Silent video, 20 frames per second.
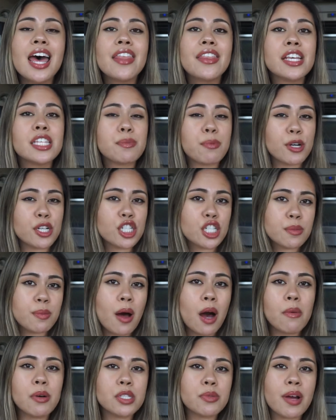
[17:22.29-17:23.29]
This brunch
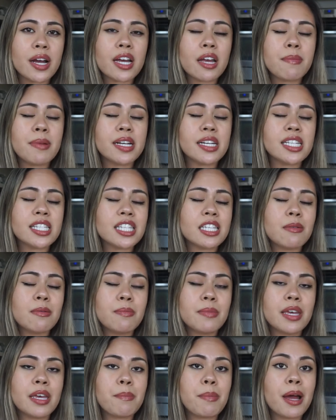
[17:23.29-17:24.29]
spot was recommended to
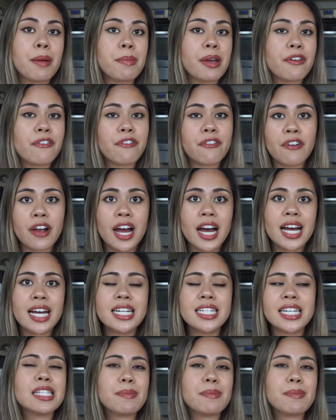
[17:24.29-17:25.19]
me by my friend.